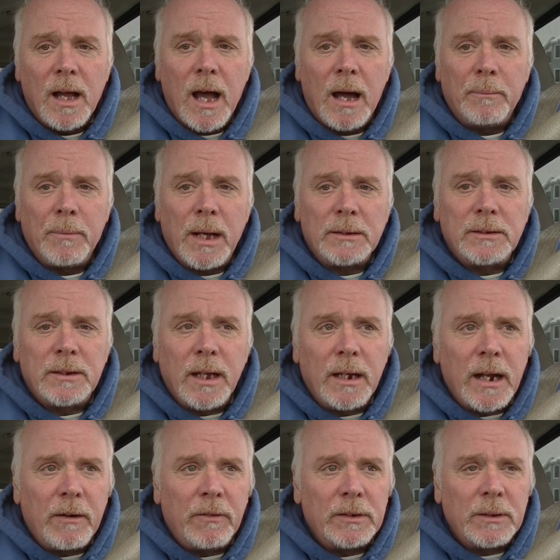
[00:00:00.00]
I'm not saying
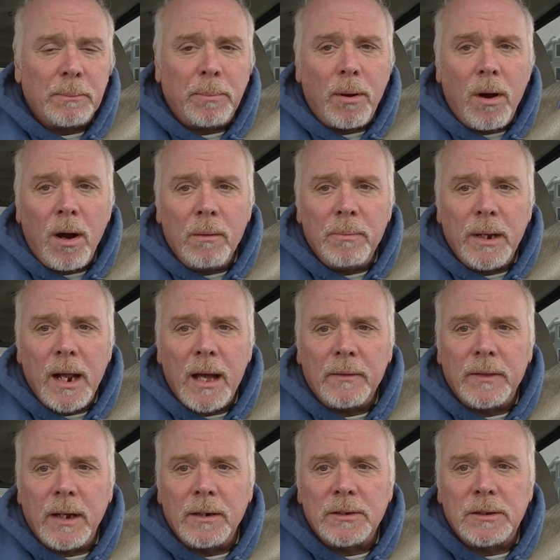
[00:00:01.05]
every department
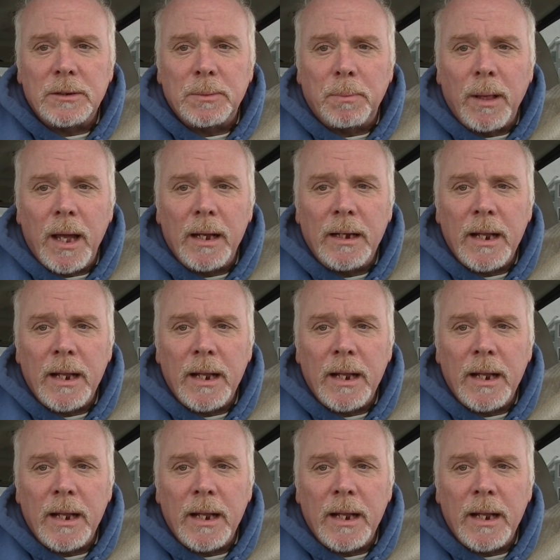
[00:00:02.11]
out there is displaying